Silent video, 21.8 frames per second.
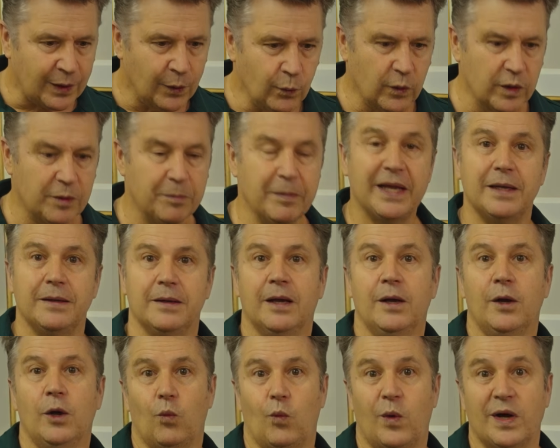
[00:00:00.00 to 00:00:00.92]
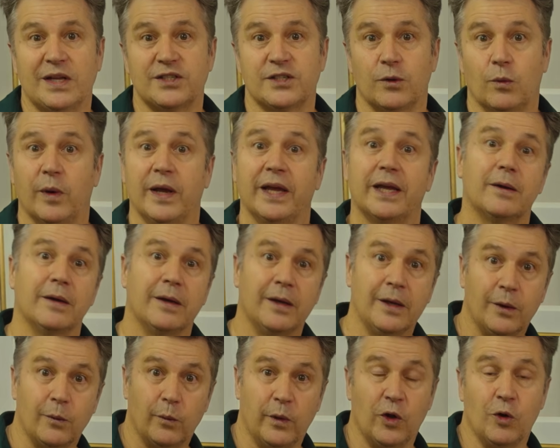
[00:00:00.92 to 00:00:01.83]
We'd meet once a week.
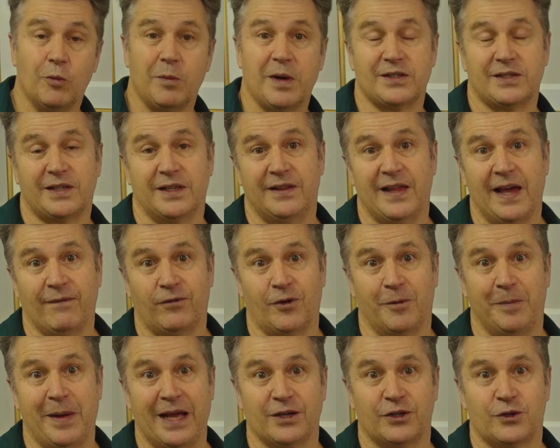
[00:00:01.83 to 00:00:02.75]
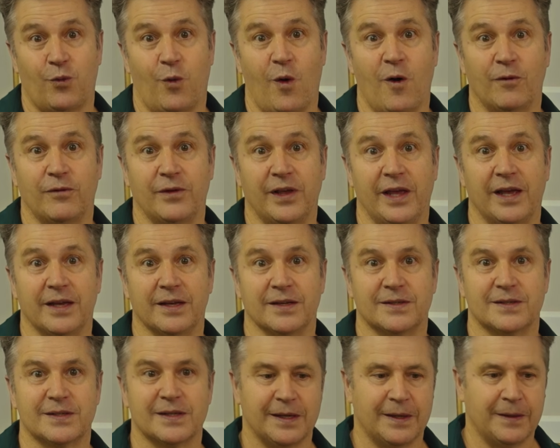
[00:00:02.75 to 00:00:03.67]
We almost did that for about 12
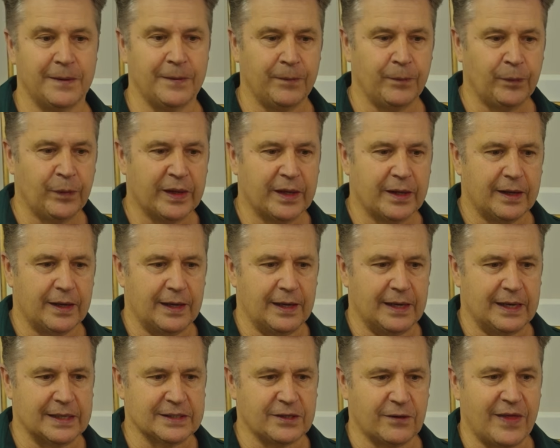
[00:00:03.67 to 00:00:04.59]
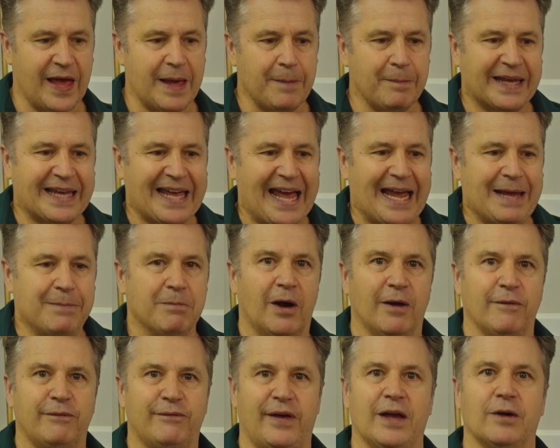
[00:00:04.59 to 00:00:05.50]
years. So that became
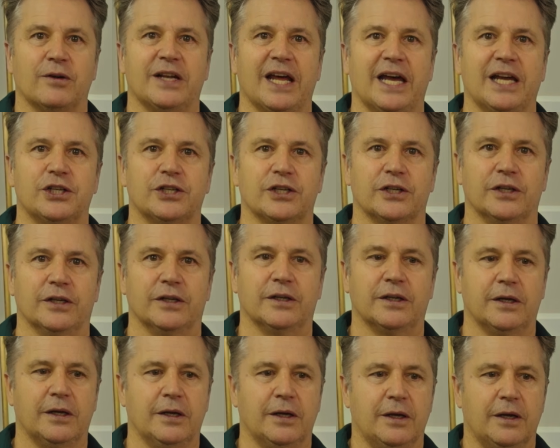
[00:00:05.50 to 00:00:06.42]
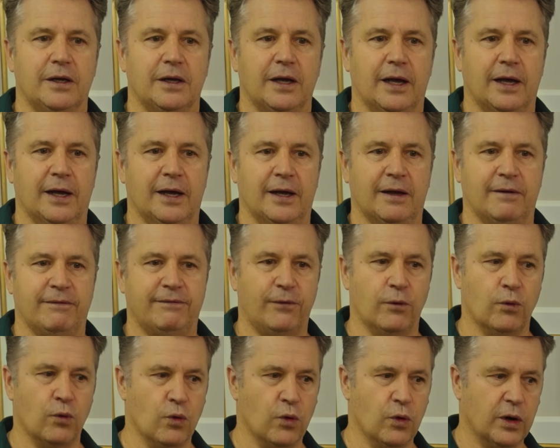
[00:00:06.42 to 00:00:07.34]
my foundation
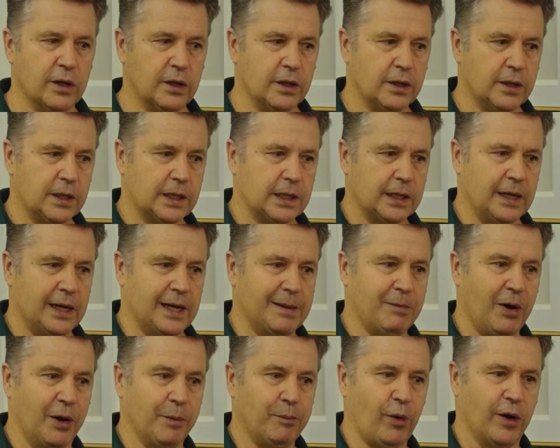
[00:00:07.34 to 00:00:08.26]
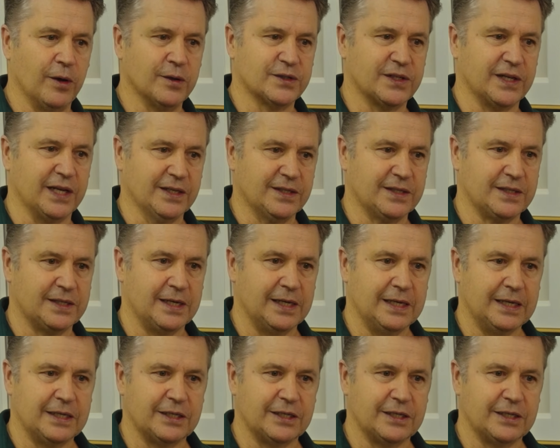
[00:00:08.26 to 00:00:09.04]
for my process.